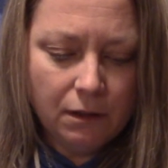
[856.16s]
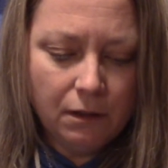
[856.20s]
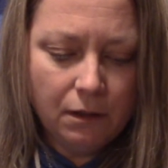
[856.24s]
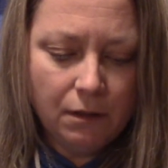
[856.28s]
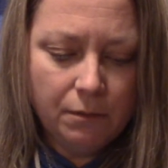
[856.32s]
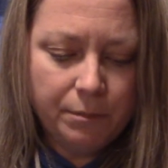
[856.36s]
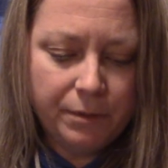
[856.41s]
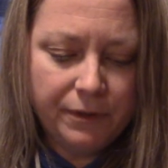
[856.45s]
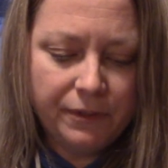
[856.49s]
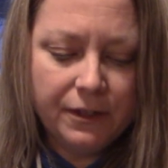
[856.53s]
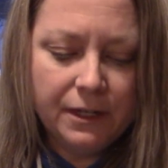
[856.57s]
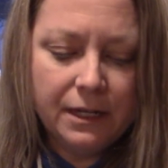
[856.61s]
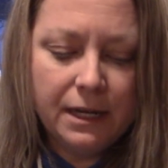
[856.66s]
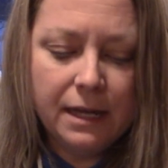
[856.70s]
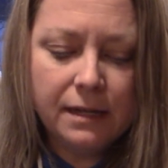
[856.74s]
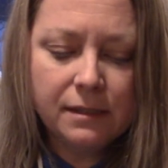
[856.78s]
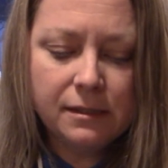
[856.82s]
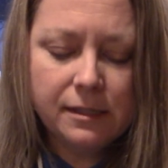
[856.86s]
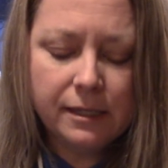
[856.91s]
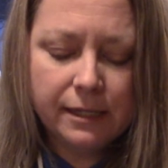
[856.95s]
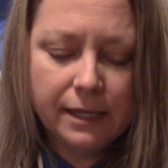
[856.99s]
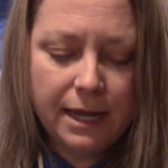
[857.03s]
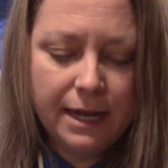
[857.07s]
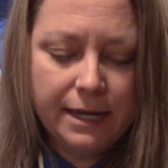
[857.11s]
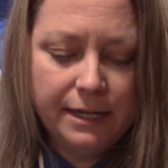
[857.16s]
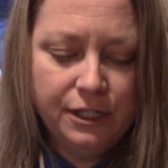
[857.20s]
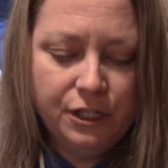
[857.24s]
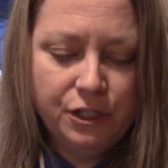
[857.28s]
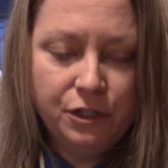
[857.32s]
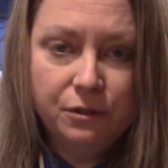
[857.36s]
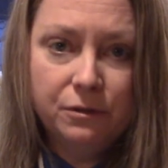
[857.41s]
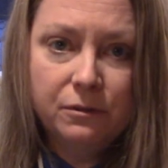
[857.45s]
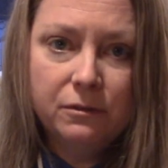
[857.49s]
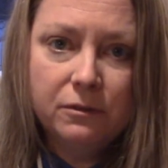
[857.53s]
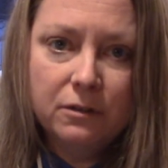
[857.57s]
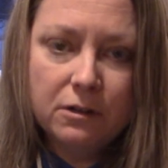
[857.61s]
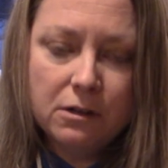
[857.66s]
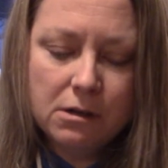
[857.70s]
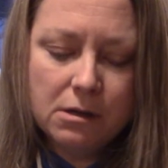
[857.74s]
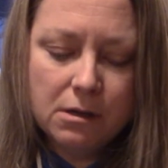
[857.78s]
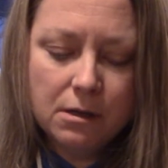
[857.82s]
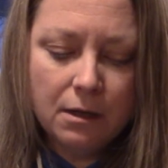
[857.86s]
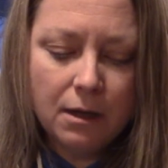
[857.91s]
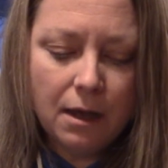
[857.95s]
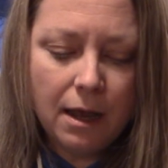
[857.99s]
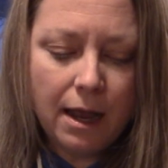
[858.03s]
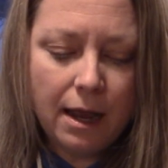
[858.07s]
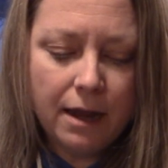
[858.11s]
But the next thing I knew,
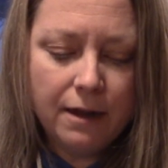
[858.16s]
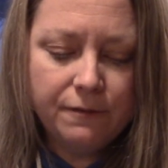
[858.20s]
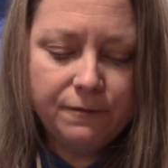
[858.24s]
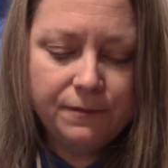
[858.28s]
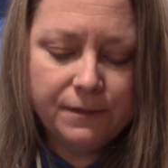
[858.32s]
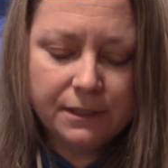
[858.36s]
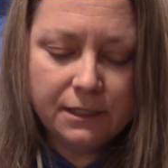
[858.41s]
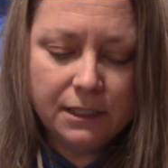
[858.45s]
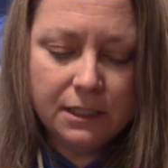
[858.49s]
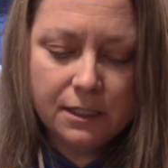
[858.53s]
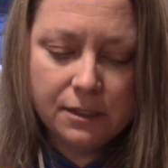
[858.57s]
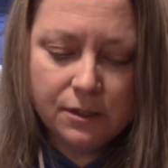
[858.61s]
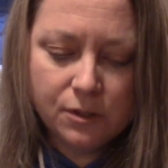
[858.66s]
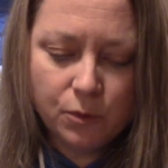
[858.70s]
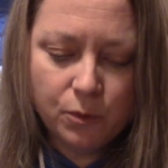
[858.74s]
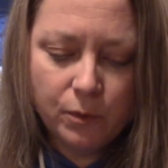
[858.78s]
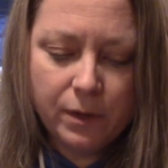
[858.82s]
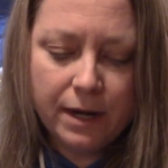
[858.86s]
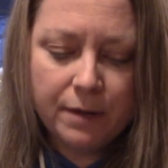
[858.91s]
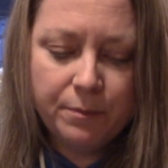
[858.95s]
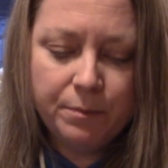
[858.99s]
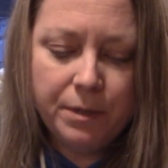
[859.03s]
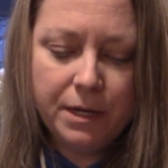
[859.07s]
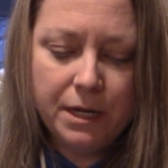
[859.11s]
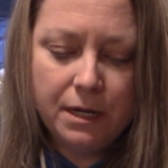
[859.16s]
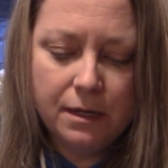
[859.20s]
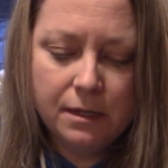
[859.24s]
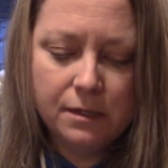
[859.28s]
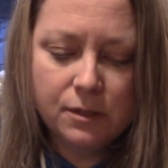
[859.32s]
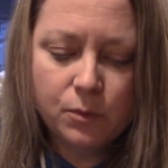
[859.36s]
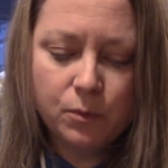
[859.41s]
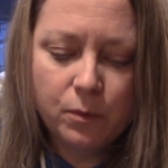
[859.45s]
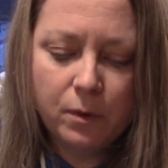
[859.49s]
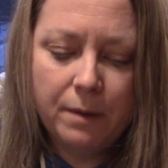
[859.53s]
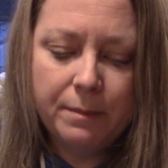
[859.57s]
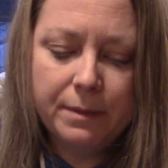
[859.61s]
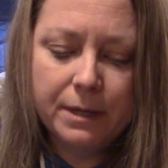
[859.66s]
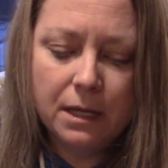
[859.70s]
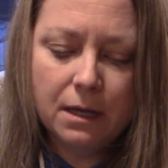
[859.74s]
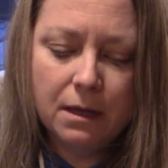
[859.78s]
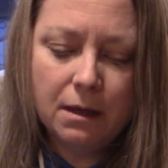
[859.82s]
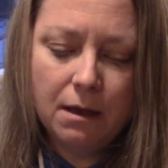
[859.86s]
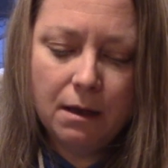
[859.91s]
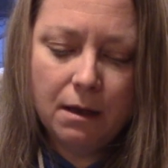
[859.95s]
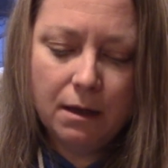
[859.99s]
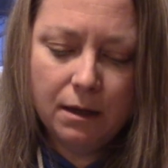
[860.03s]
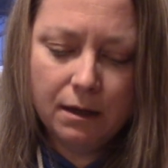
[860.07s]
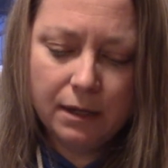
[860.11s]
I felt his erect penis
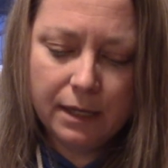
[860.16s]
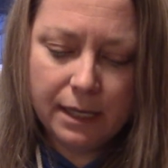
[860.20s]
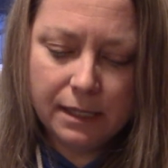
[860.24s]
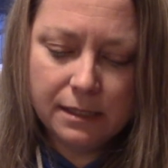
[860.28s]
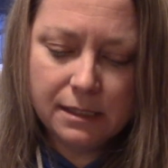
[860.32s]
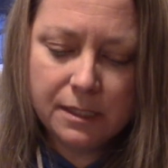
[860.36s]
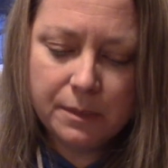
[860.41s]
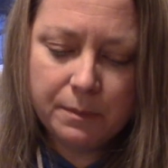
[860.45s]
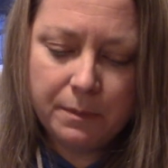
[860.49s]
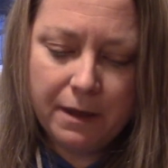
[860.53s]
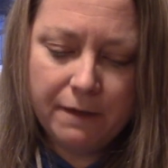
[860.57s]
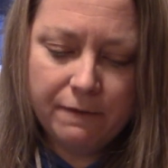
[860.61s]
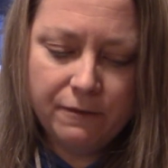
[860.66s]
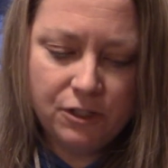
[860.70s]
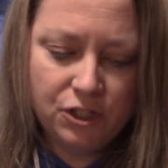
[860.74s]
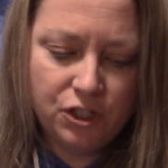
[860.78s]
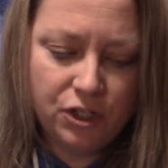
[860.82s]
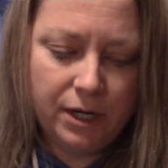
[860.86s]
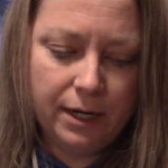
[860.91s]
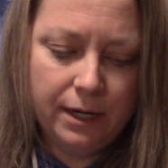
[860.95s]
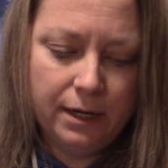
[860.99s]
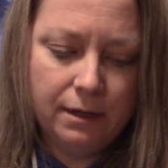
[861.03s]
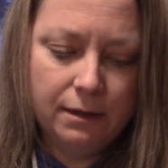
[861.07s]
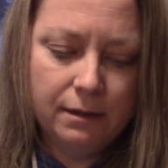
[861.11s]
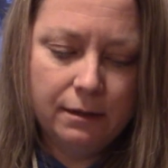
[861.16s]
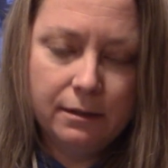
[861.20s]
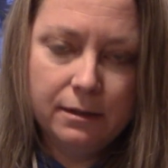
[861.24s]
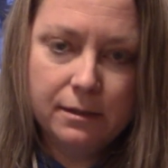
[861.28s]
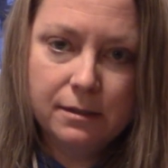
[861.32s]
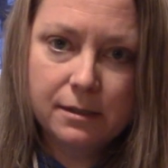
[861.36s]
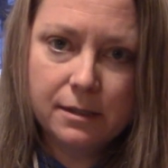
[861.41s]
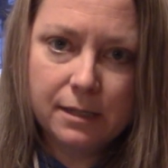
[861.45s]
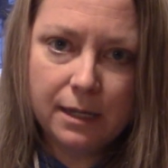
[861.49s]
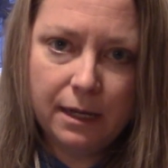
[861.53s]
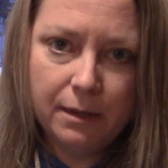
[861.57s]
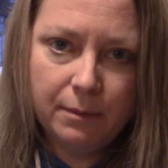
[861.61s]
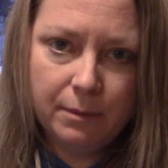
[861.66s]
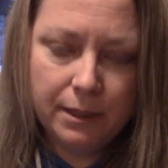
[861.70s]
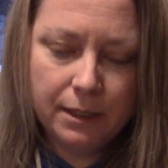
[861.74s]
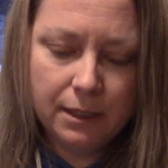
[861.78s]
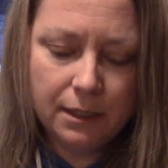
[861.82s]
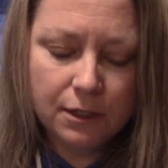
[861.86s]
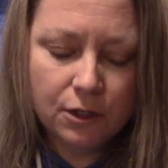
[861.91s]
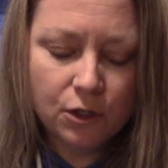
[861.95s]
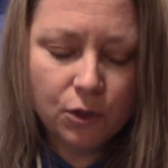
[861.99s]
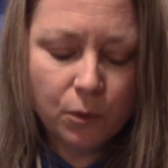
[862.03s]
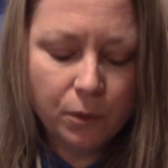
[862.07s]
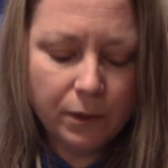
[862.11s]
rubbing against my vagina inside my
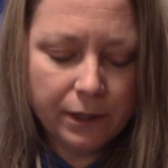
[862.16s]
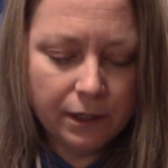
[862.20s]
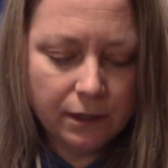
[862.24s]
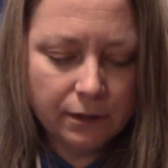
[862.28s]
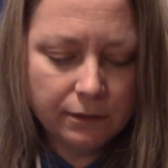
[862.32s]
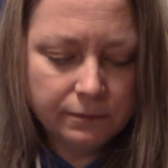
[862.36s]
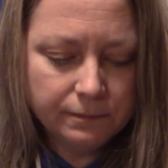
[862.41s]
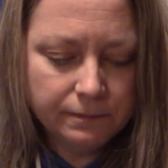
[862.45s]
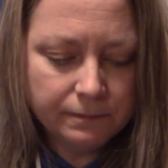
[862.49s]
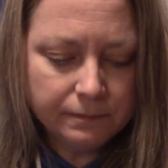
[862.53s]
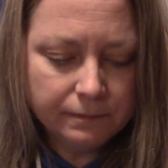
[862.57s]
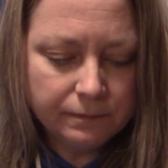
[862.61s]
underwear.